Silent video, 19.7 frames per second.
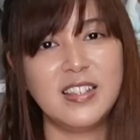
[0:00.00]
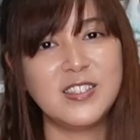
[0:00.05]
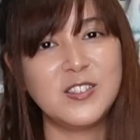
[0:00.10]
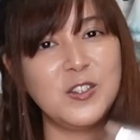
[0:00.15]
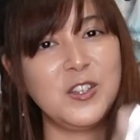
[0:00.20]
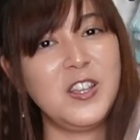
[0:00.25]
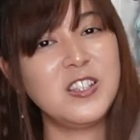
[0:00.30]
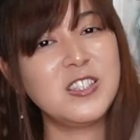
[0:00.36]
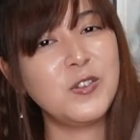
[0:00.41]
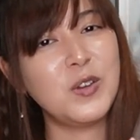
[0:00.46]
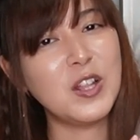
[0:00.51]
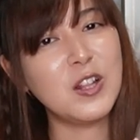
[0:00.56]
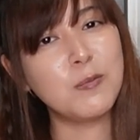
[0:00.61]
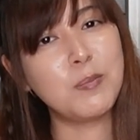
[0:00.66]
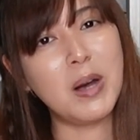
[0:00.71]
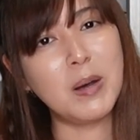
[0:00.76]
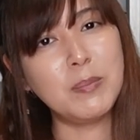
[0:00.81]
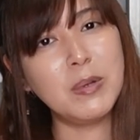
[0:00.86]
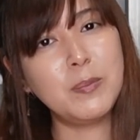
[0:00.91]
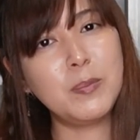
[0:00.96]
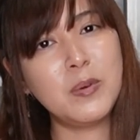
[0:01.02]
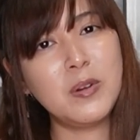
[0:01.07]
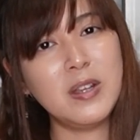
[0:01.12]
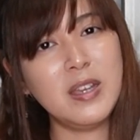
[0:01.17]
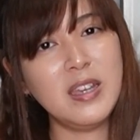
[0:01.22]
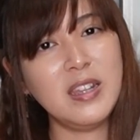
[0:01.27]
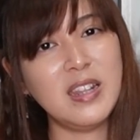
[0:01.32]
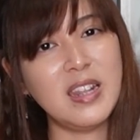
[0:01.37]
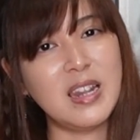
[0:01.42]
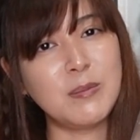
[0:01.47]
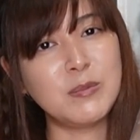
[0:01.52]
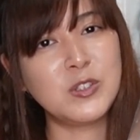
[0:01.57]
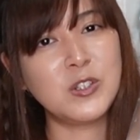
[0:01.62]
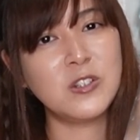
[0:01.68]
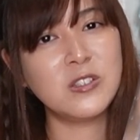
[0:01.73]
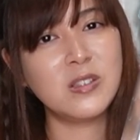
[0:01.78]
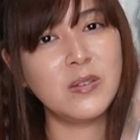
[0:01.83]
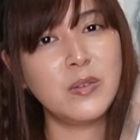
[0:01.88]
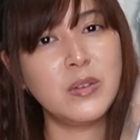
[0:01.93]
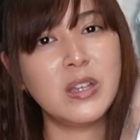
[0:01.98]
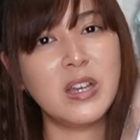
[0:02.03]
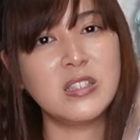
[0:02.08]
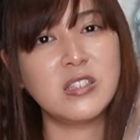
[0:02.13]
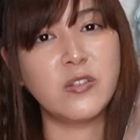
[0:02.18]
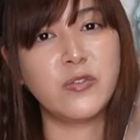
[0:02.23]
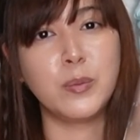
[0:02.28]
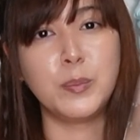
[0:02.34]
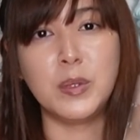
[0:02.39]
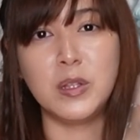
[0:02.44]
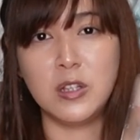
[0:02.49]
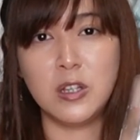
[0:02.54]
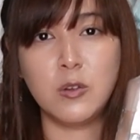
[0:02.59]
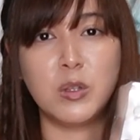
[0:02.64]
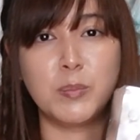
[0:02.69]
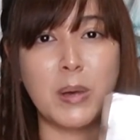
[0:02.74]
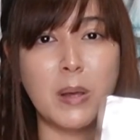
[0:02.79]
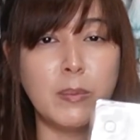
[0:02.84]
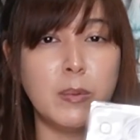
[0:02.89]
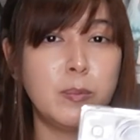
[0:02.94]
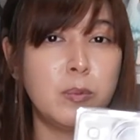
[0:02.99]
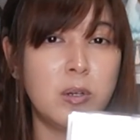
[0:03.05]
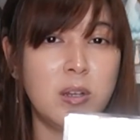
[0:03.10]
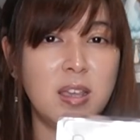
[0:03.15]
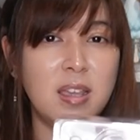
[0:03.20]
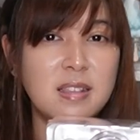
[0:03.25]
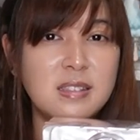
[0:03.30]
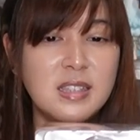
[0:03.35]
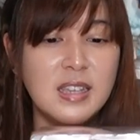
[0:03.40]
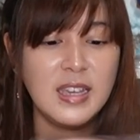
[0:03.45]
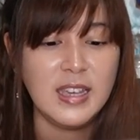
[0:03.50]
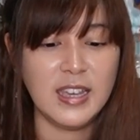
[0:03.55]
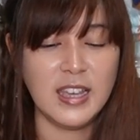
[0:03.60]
So here's a regular pop-up parade, and I'm sure some of you guys are familiar with pop-up parades.